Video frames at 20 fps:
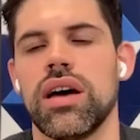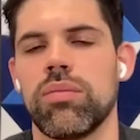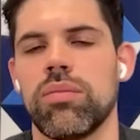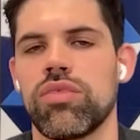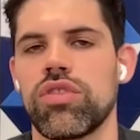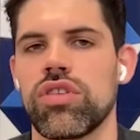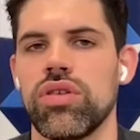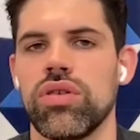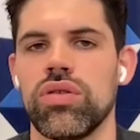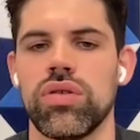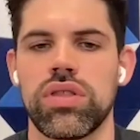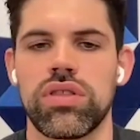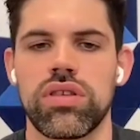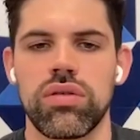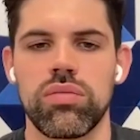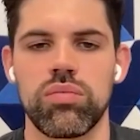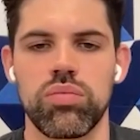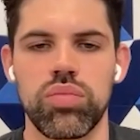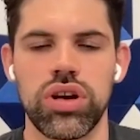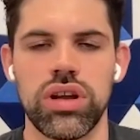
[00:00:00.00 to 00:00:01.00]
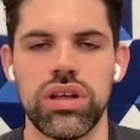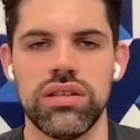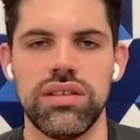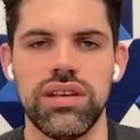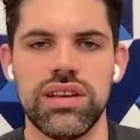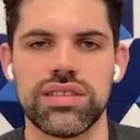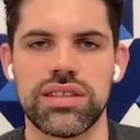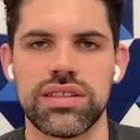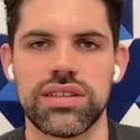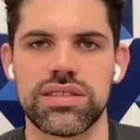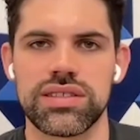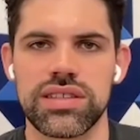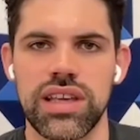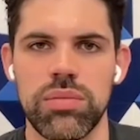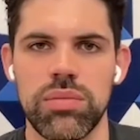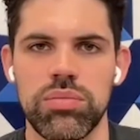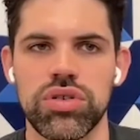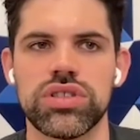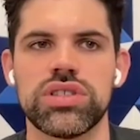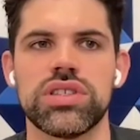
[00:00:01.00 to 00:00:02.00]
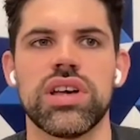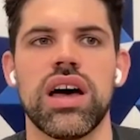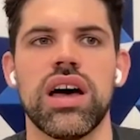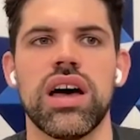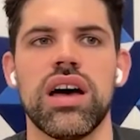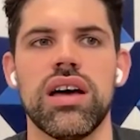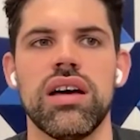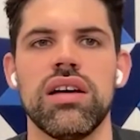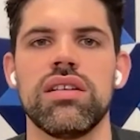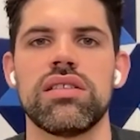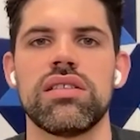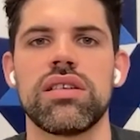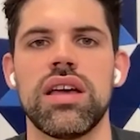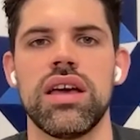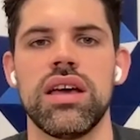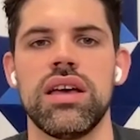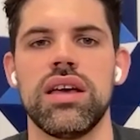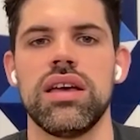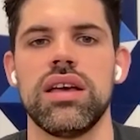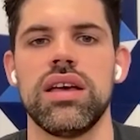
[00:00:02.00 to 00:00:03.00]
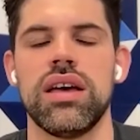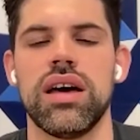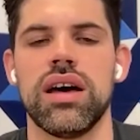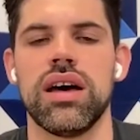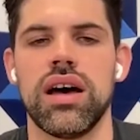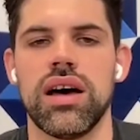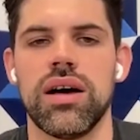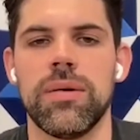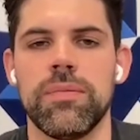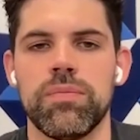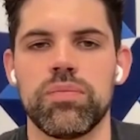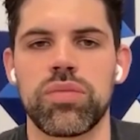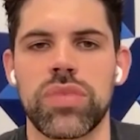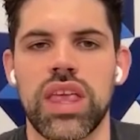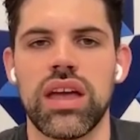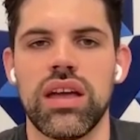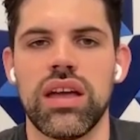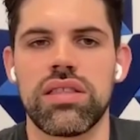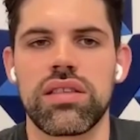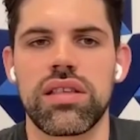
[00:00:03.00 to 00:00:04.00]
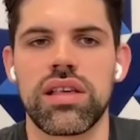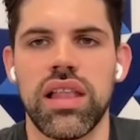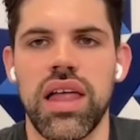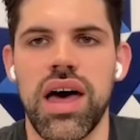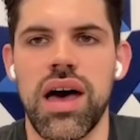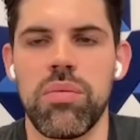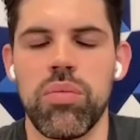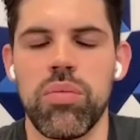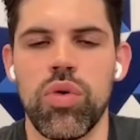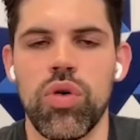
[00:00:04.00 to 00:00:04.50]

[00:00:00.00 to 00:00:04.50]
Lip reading: So it's a pretty decent sample size. It's a lot